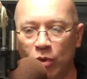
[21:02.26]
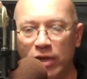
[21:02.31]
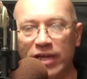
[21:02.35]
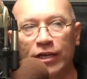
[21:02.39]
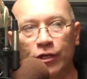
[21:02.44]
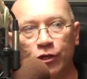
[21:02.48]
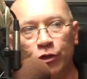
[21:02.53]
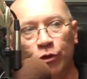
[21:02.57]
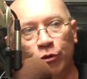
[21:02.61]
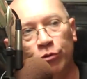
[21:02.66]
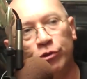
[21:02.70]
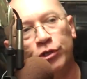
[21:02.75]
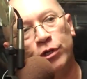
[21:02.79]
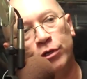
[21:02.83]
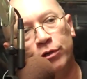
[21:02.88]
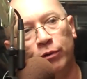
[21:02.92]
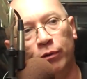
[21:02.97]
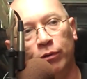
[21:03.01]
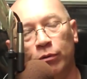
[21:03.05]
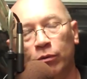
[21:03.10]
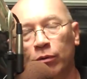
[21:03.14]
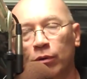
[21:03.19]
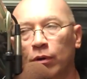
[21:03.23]
we do
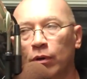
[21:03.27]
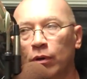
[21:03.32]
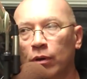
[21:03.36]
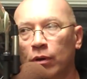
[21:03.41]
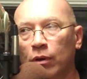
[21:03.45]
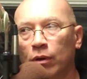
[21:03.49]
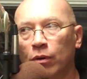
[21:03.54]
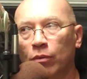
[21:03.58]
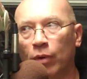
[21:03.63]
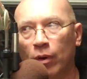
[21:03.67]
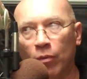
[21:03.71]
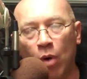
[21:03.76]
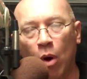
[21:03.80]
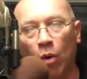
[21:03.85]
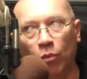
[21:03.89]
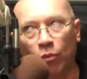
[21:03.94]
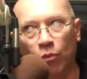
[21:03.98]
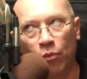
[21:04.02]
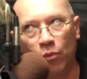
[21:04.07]
too, we won't